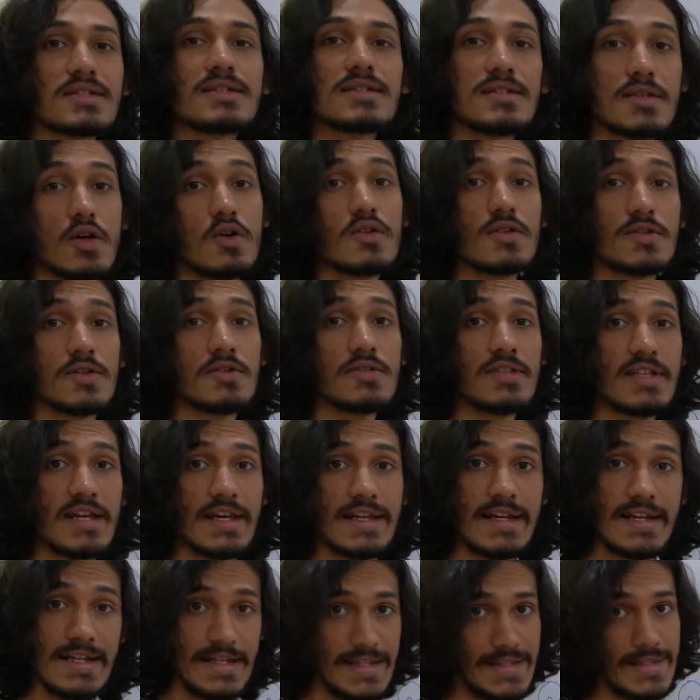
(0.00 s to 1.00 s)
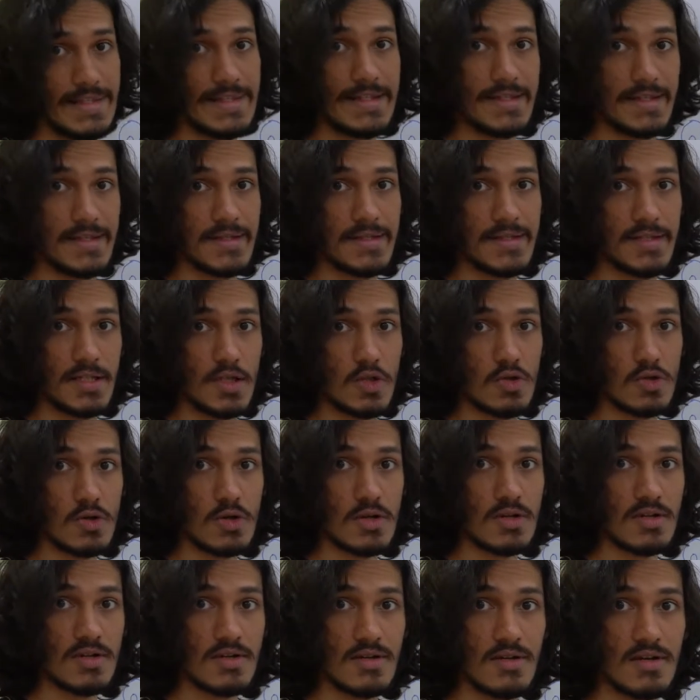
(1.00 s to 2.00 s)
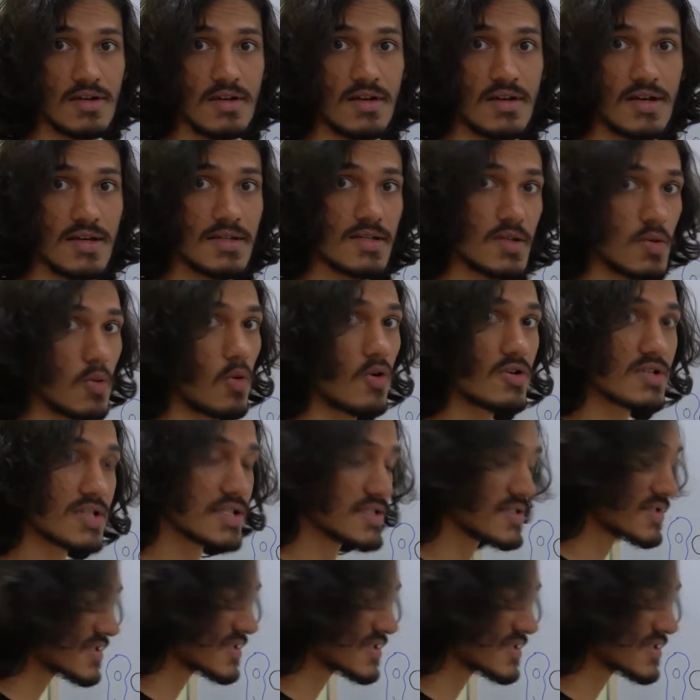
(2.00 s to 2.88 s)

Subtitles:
is also there in this neuron. So what does